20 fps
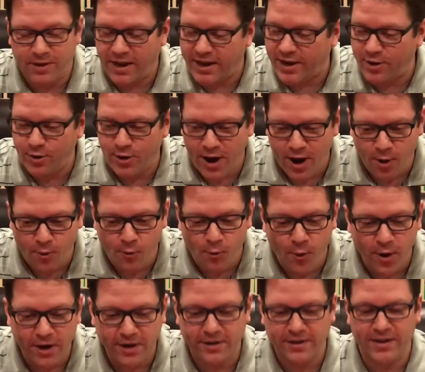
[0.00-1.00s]
I could not
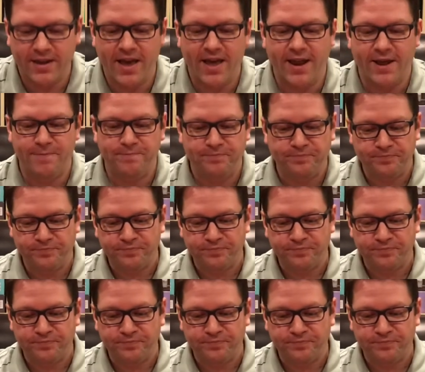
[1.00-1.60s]
wait to get it.